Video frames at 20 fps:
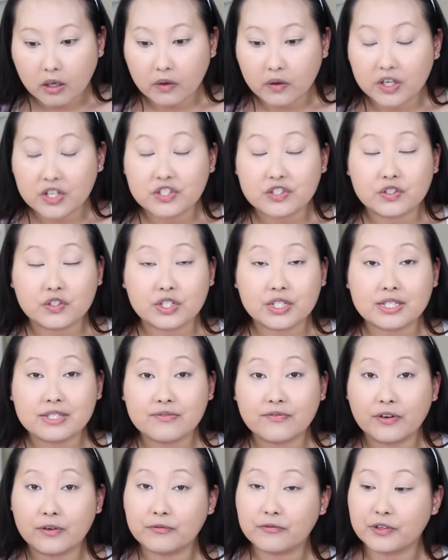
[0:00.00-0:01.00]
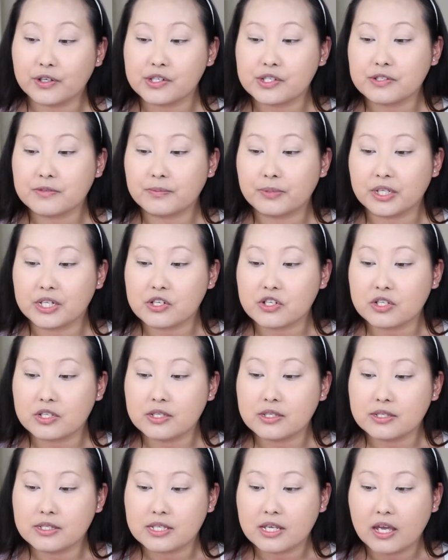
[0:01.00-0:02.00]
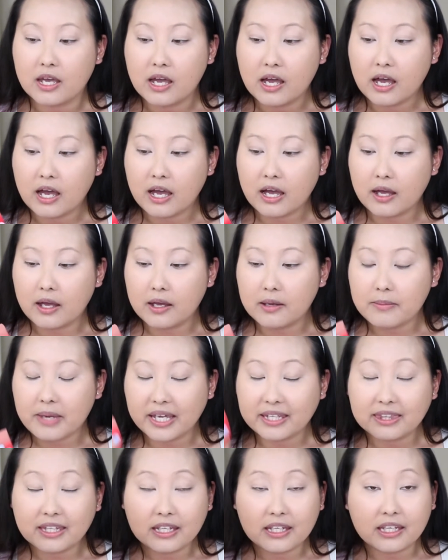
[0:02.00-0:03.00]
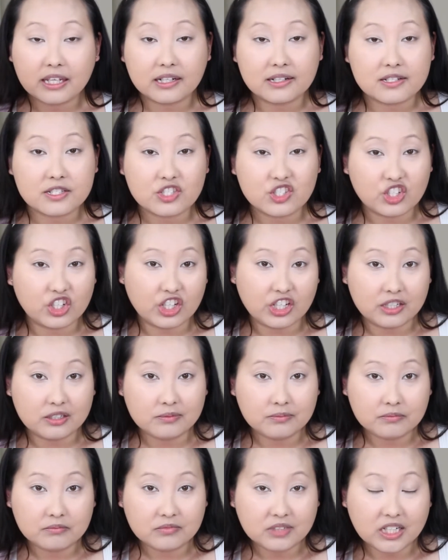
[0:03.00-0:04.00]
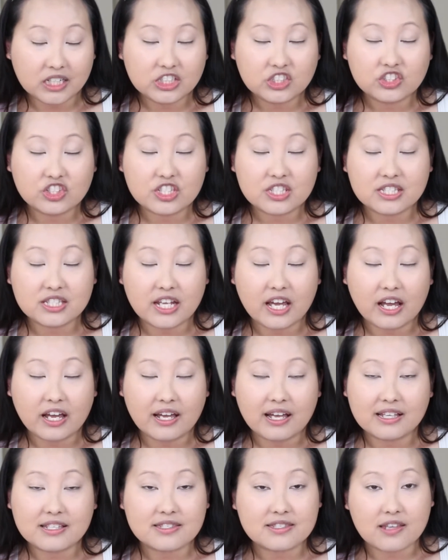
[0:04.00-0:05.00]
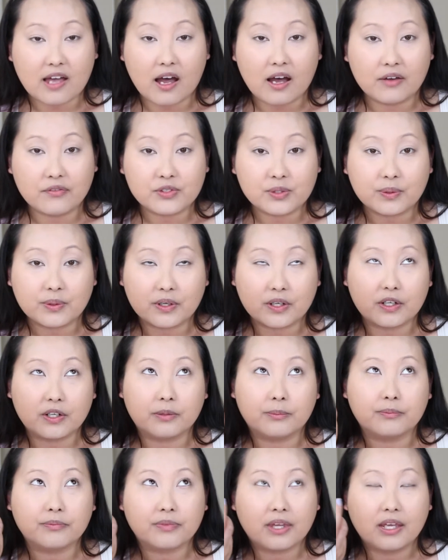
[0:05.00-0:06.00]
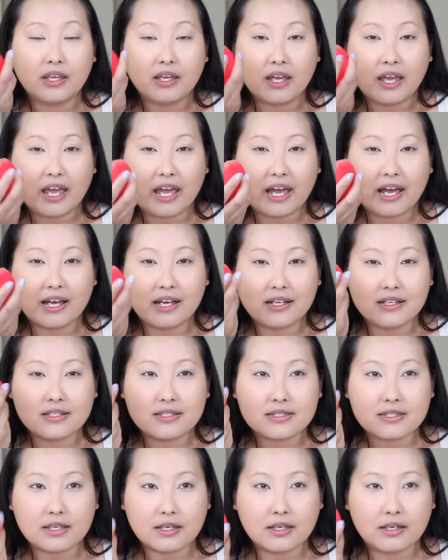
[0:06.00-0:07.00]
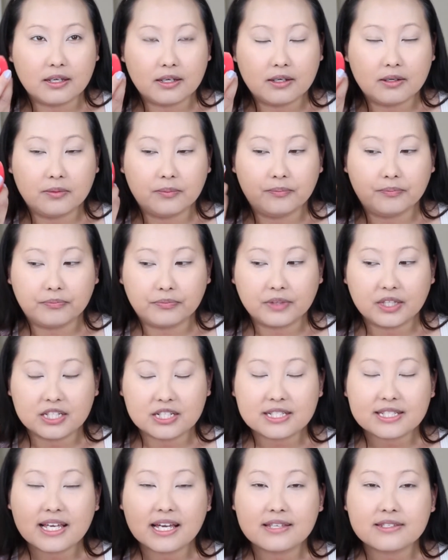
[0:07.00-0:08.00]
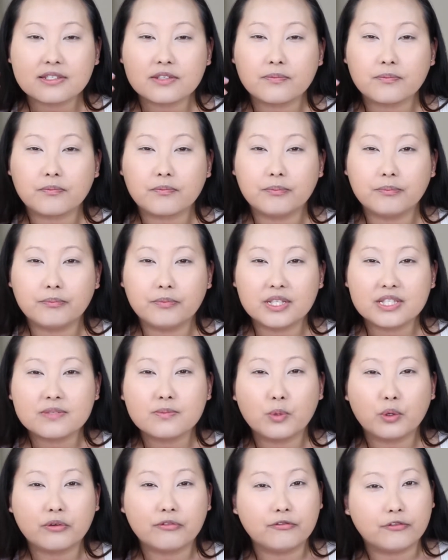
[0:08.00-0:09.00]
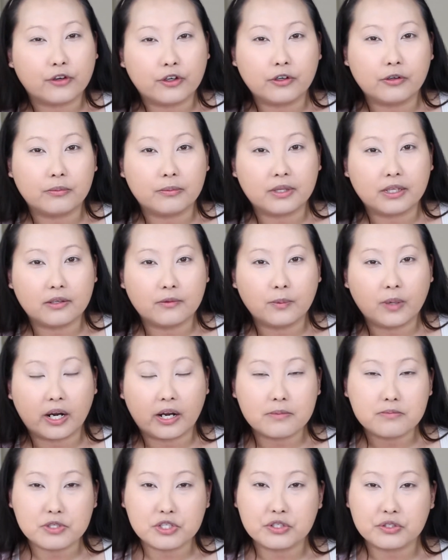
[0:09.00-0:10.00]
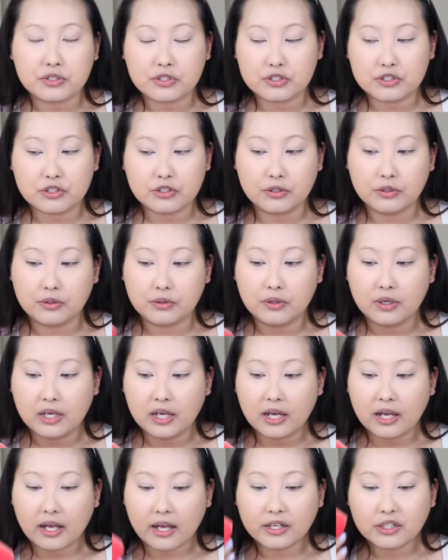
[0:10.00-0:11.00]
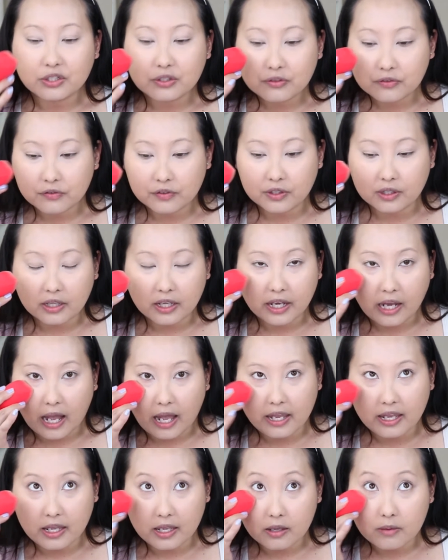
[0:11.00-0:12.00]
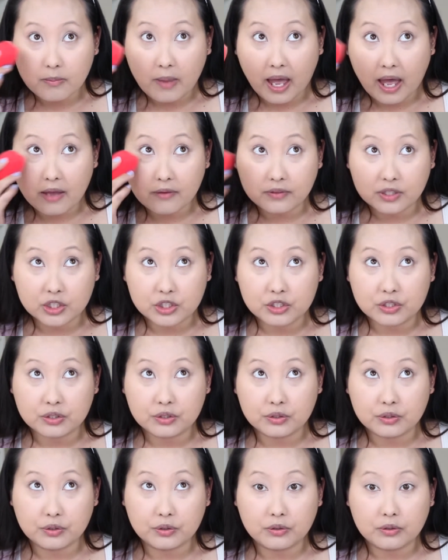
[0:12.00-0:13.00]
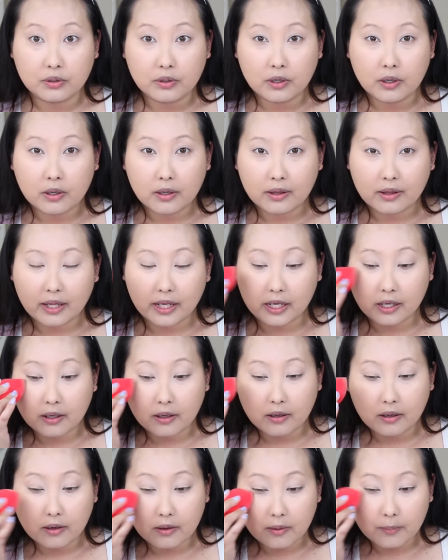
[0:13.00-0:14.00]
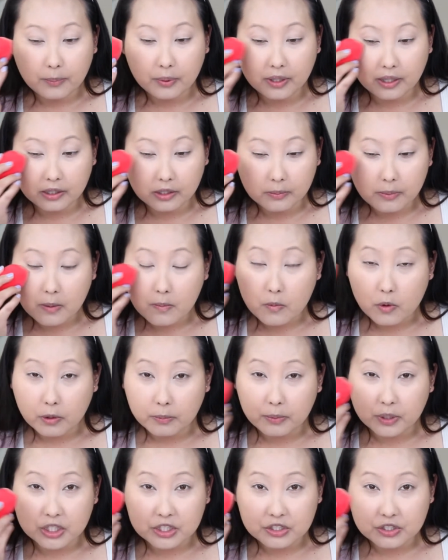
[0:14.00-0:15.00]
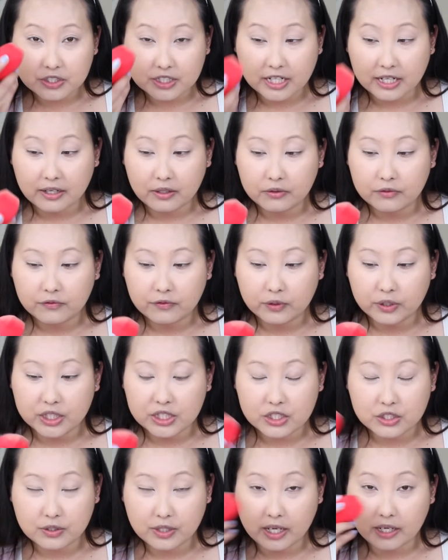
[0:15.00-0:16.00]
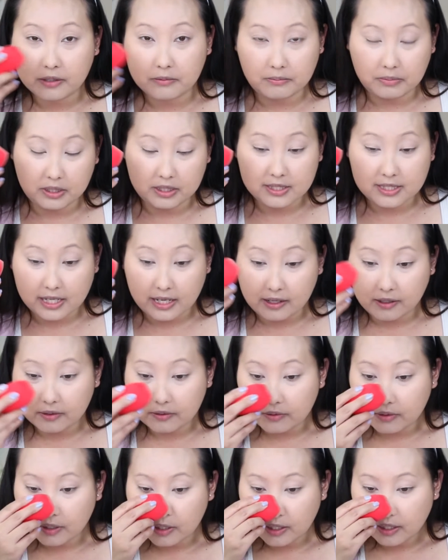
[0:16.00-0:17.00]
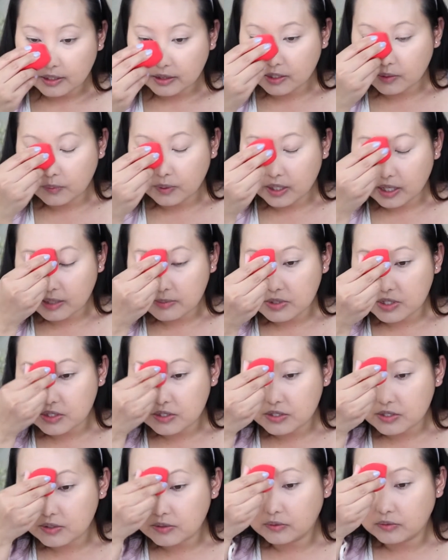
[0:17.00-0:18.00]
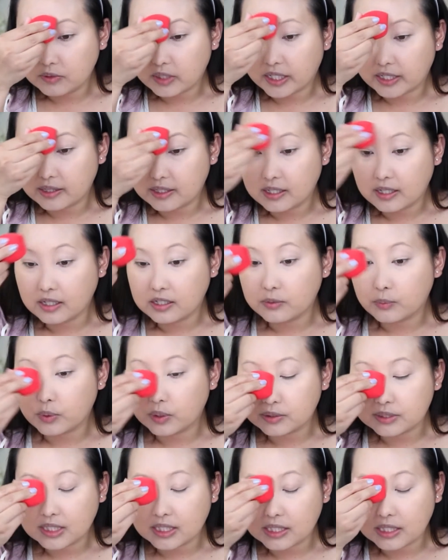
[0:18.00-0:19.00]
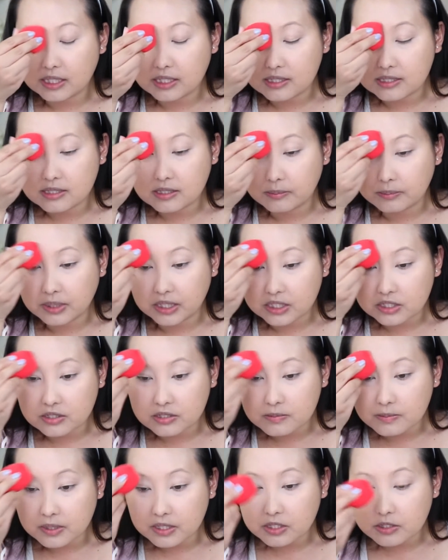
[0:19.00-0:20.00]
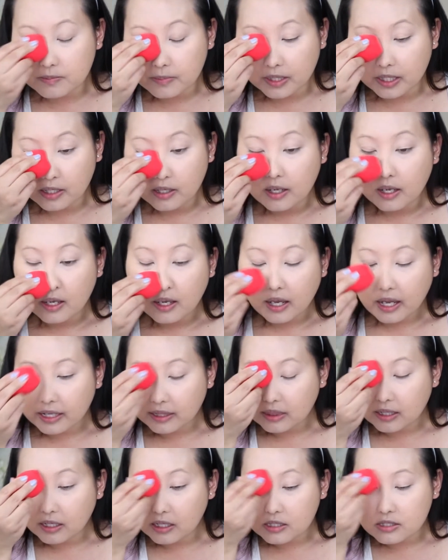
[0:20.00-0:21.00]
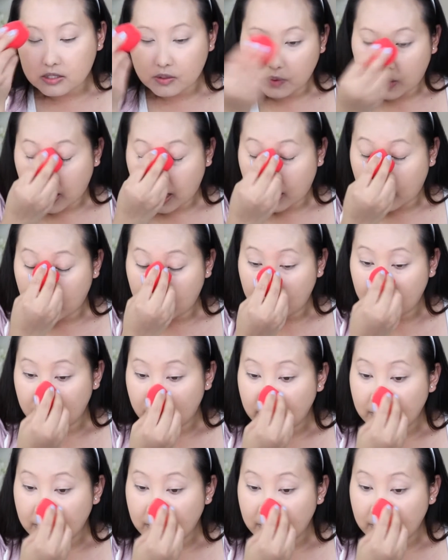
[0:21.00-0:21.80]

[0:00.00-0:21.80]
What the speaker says: Okay, so just from first impressions, I think it is good. It's just not as soft or as, it just has it's more firm than what I'm used to. I do feel like I am having to like put a little bit more pressure down for it to kind of blend out than what I'm used to, like the Real Techniques complexion sponge, but I think it's okay.